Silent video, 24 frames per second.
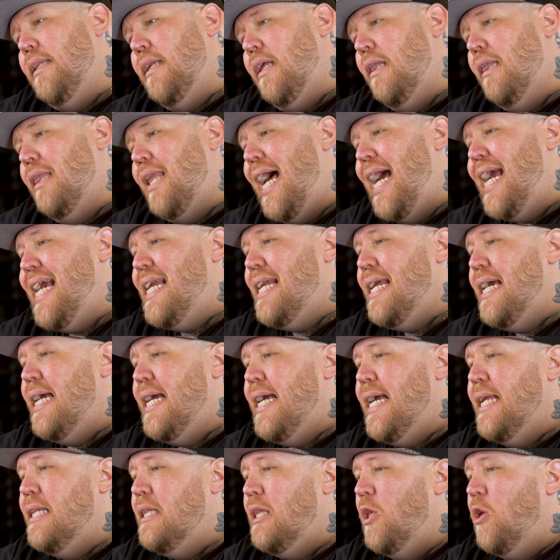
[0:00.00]
in the light,
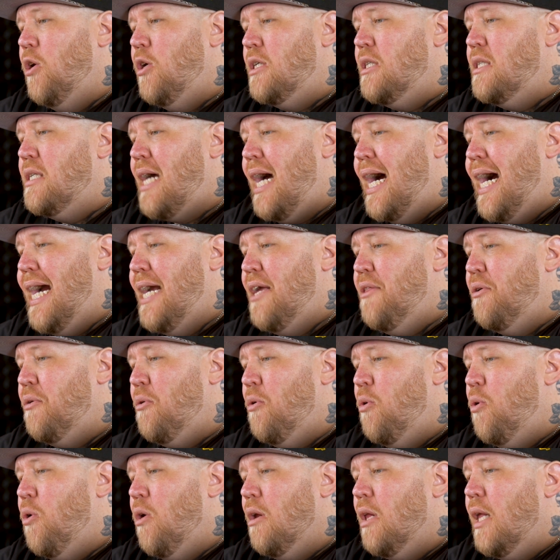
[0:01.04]
it looks either
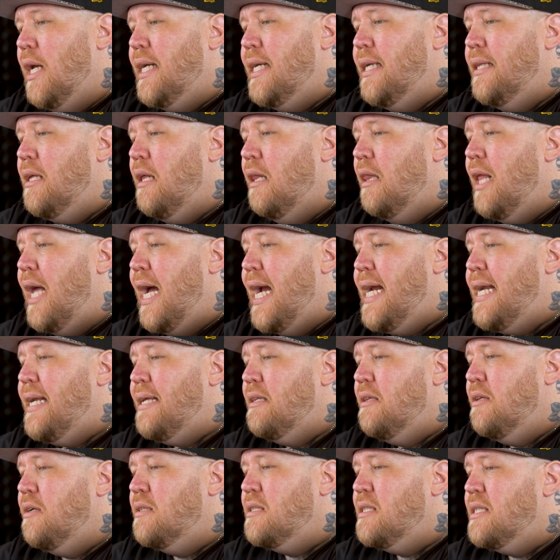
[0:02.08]
or. Like in the light,
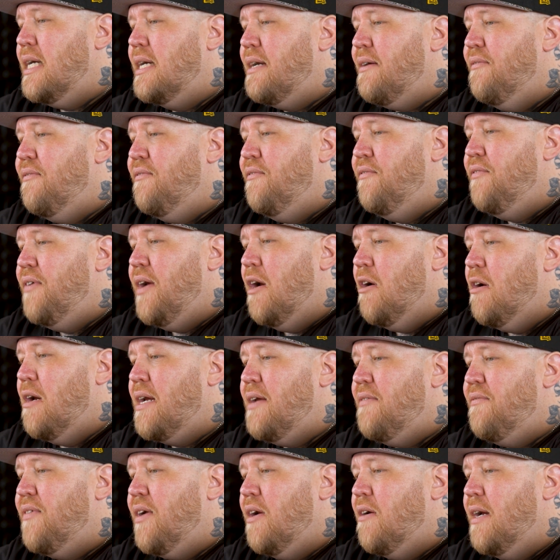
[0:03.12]
it looks like a
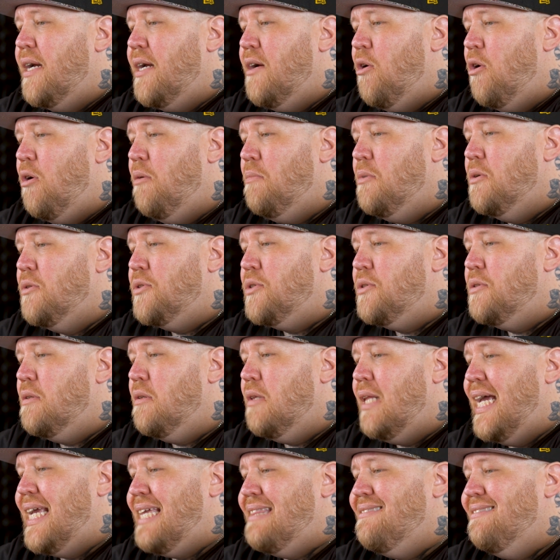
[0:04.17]
very, very
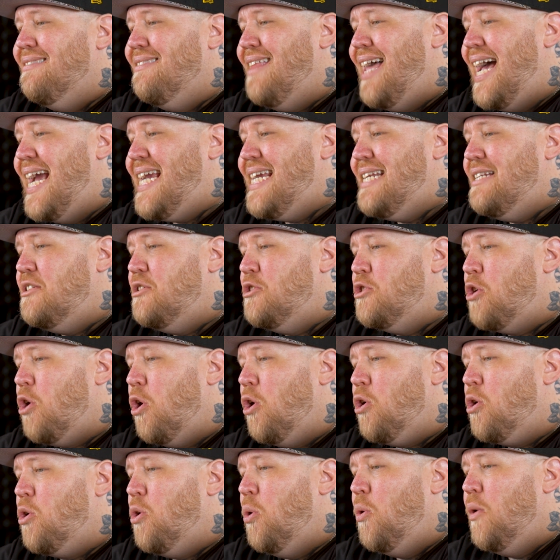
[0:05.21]
almost like light
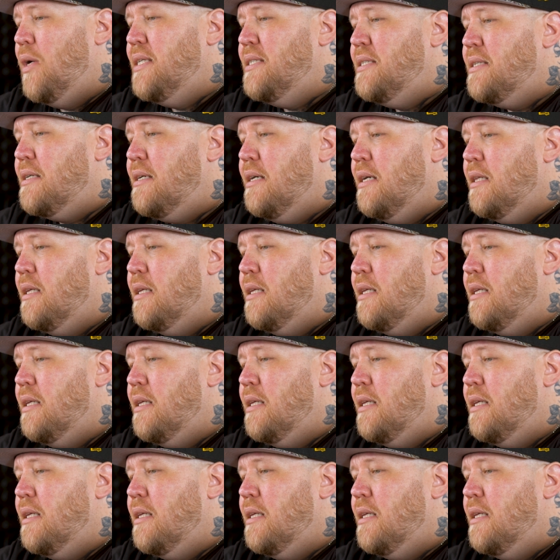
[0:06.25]
turquoise